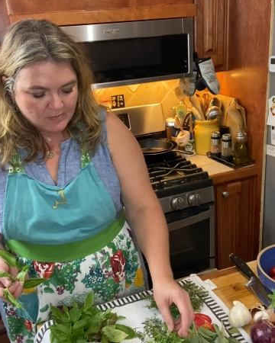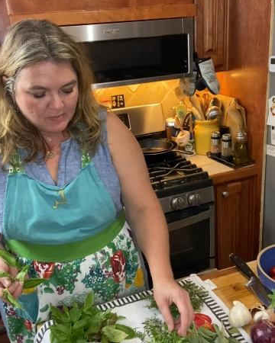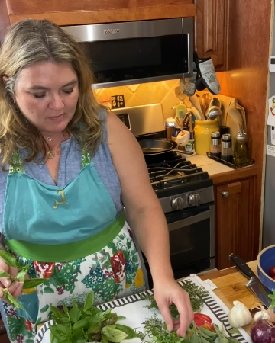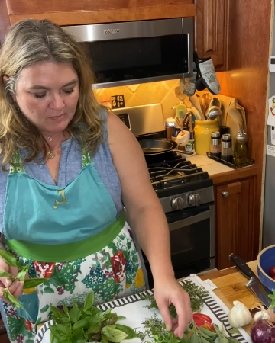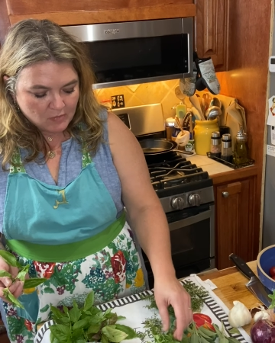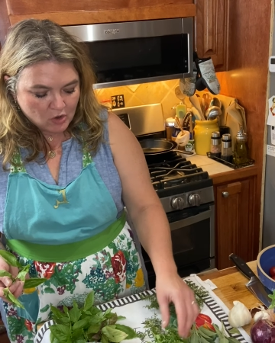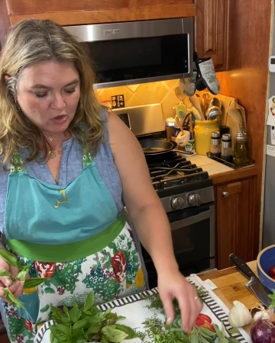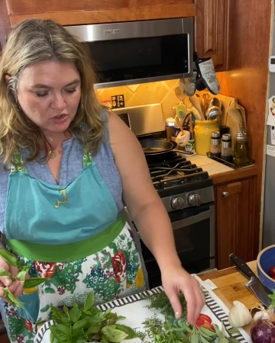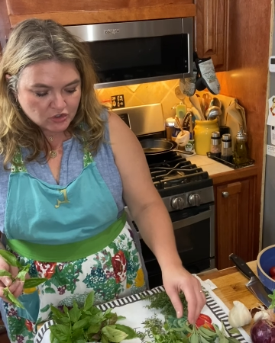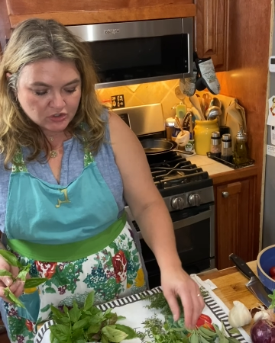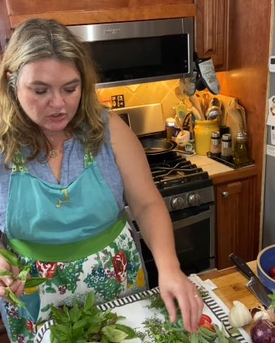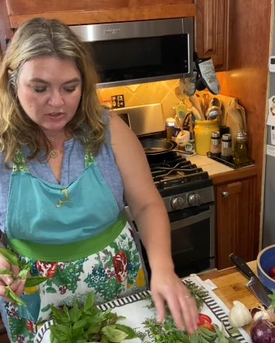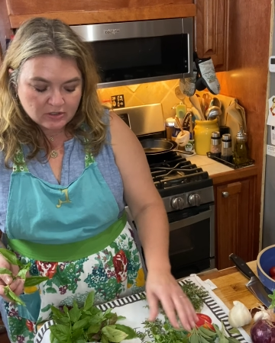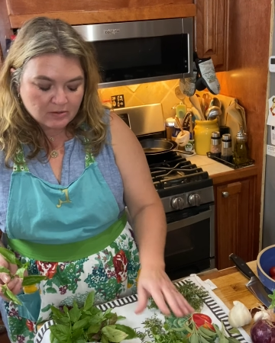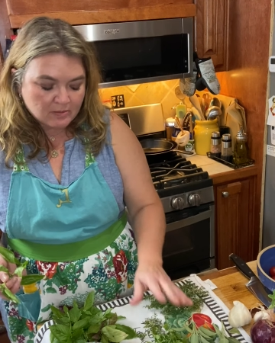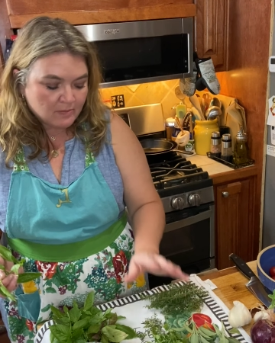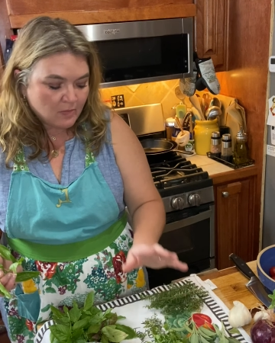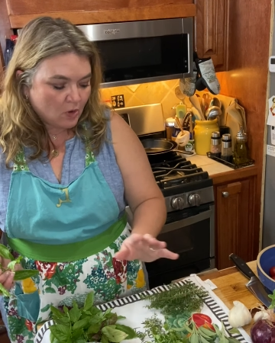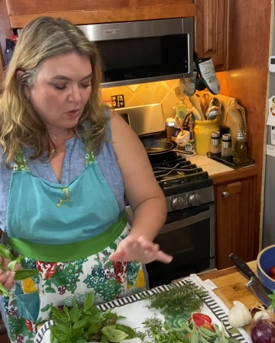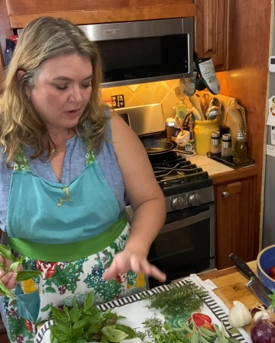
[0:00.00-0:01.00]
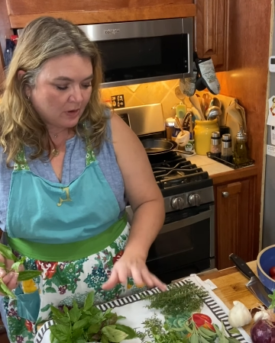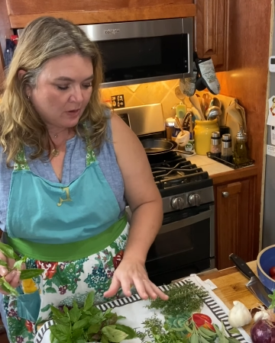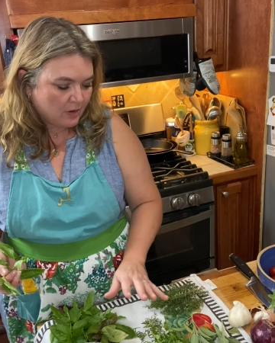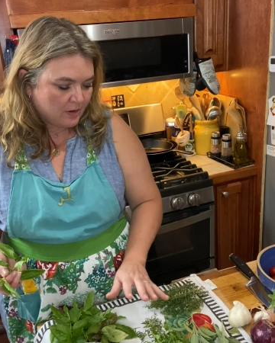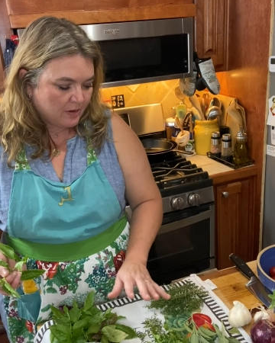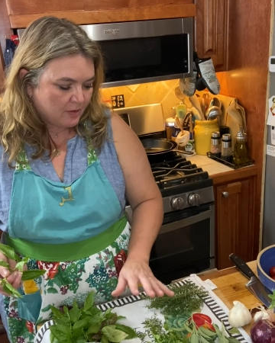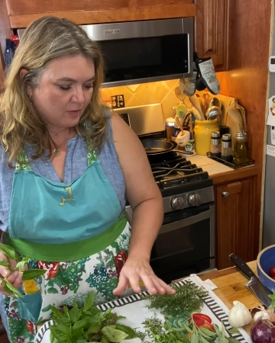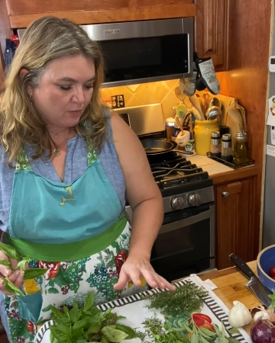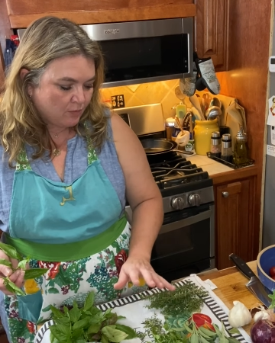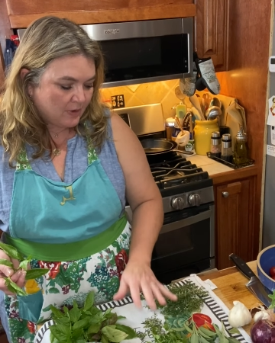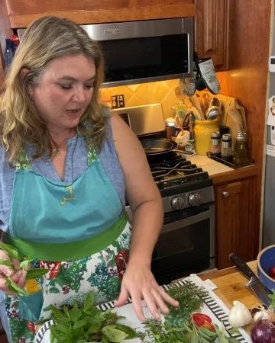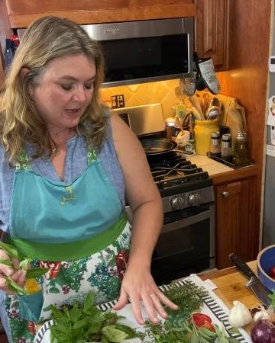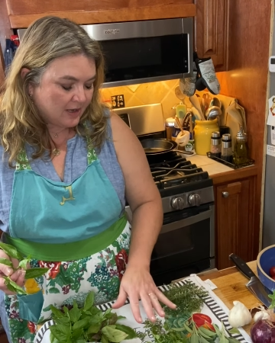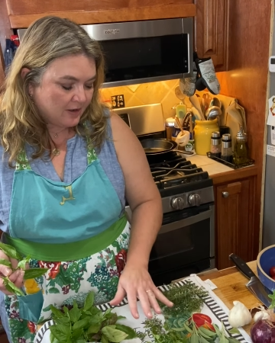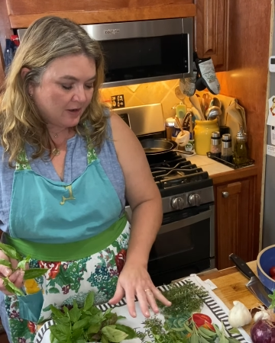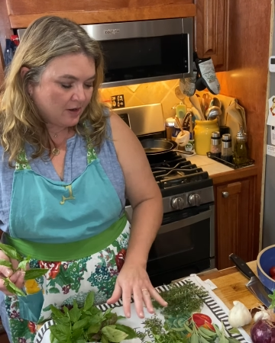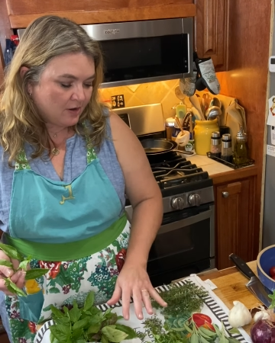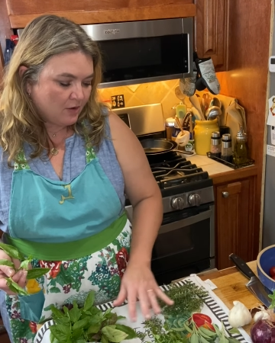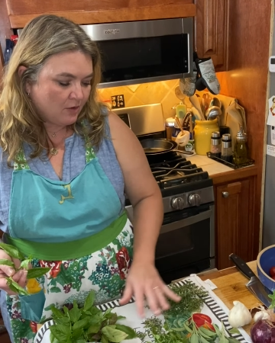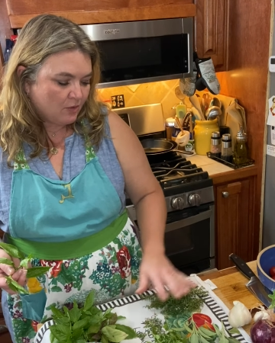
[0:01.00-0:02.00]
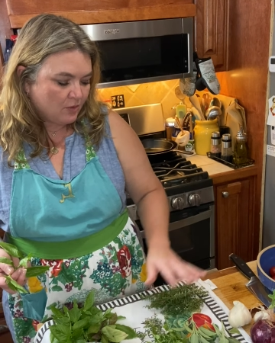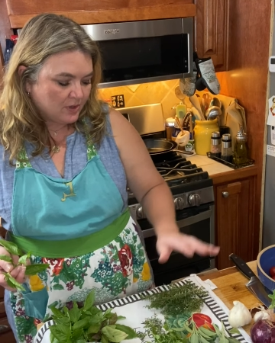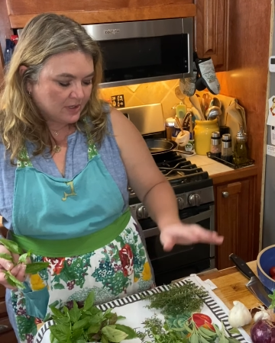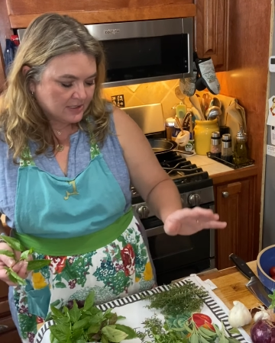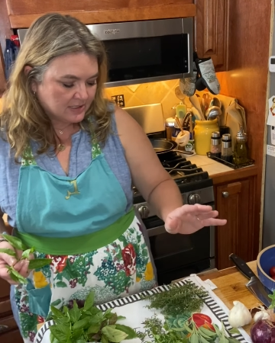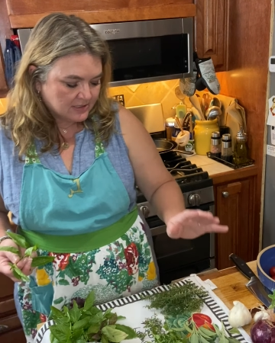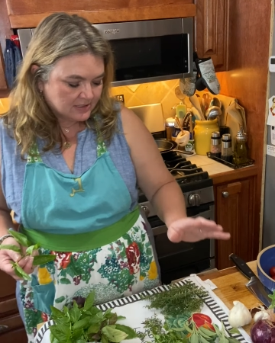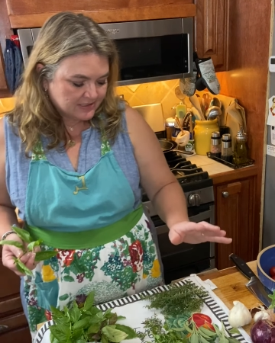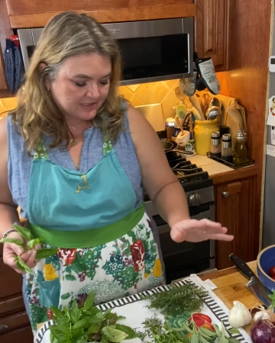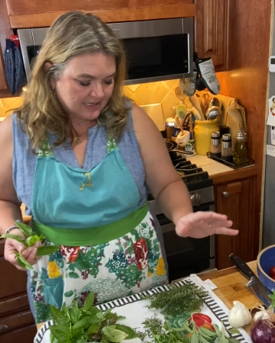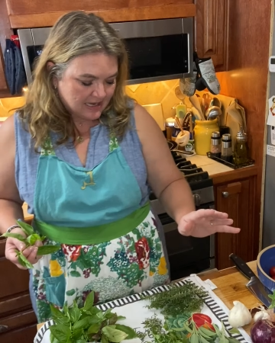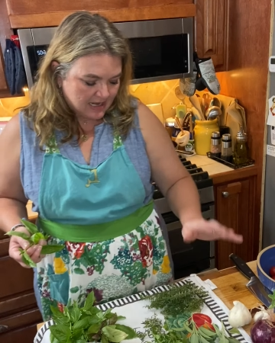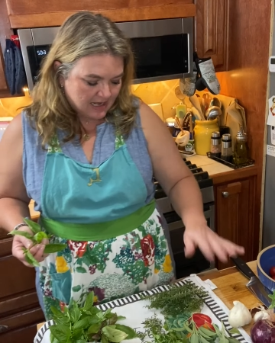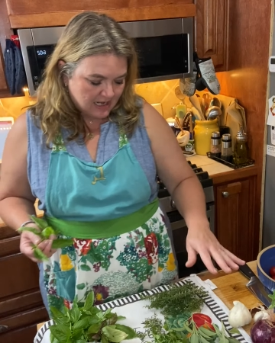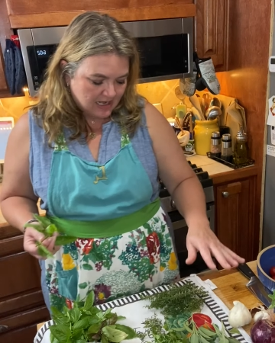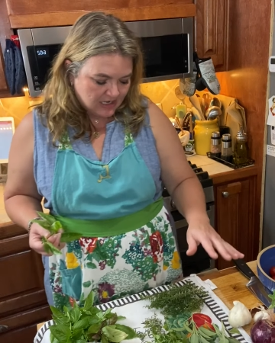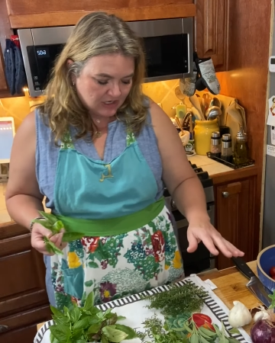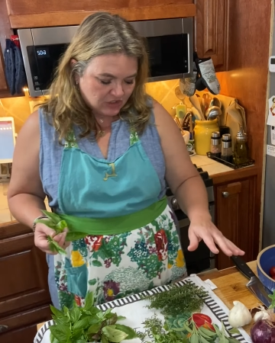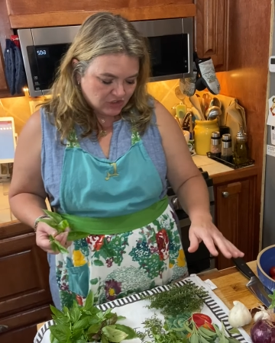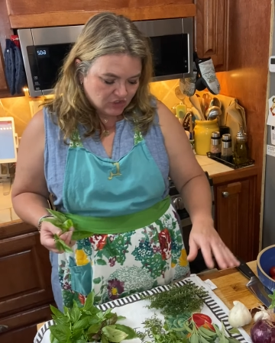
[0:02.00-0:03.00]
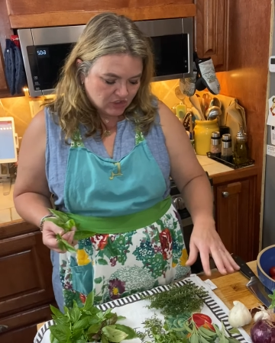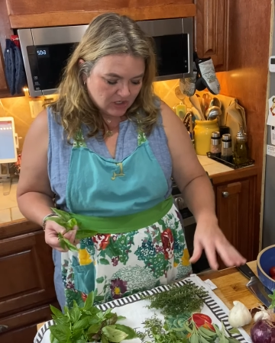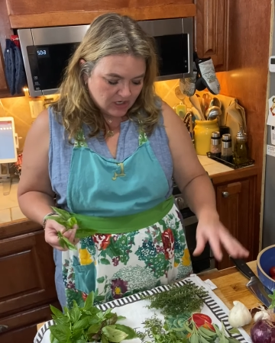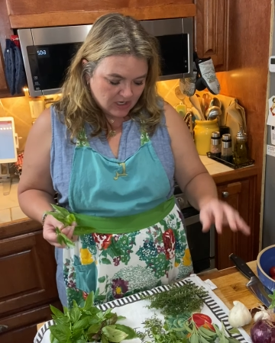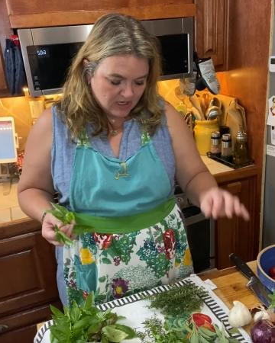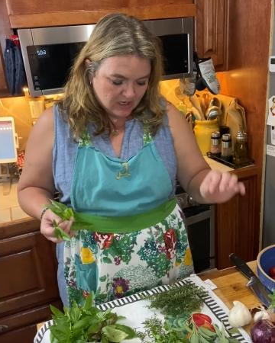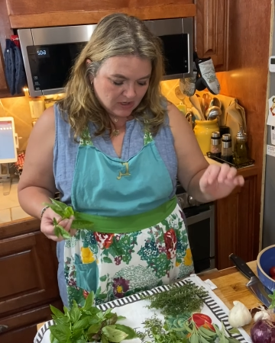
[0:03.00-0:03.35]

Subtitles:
marjoram, oregano, sage,